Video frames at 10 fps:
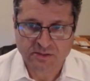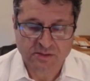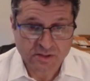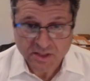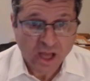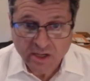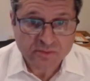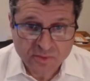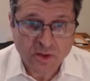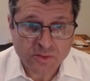None
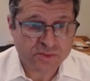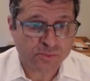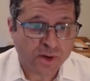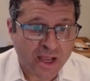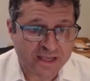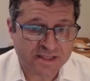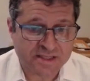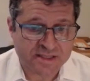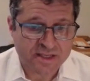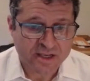of those
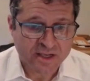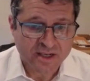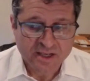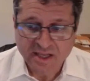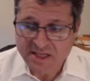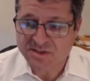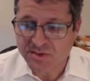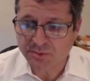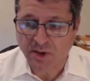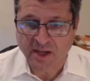rights is the
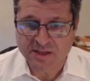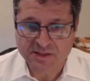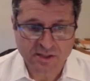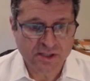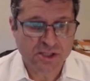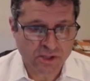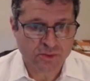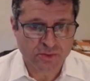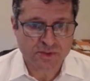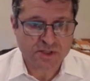right to
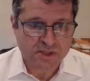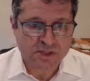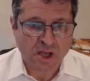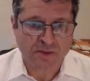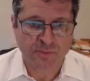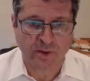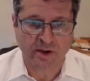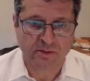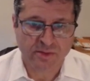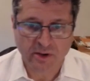use
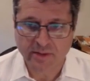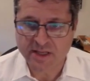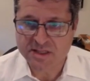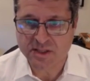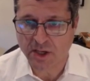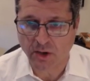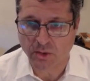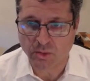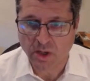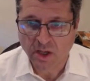software. There is
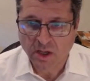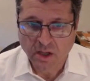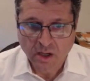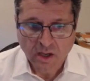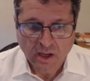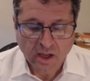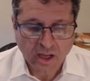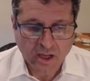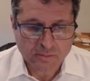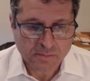no
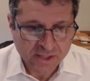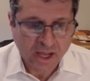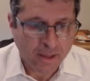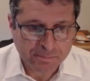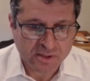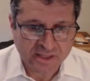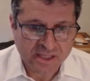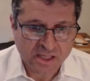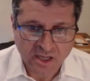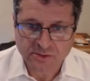
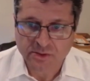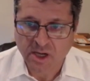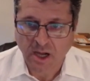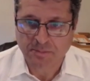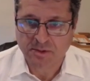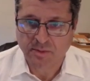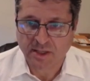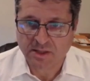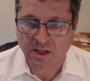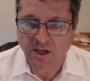monopoly under
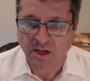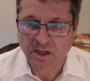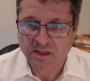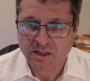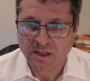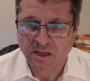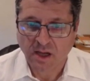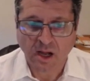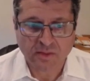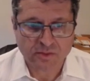copyright law
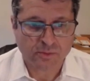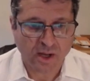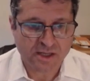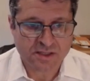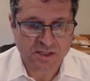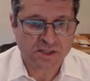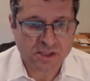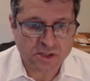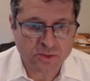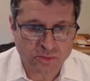on the right to
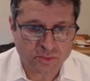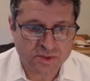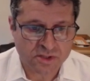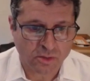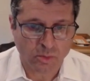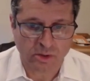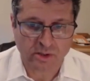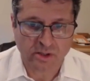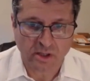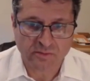use a work
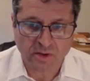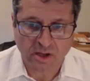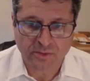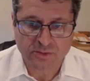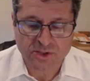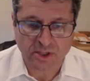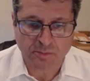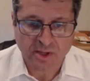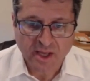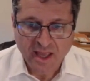of authorship.
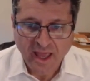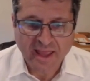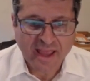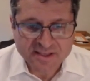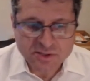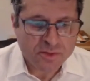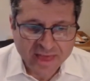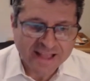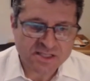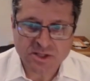And so
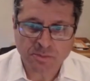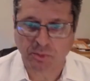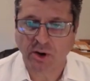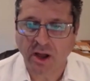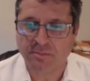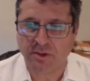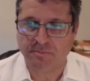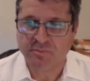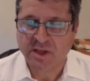that's the problem.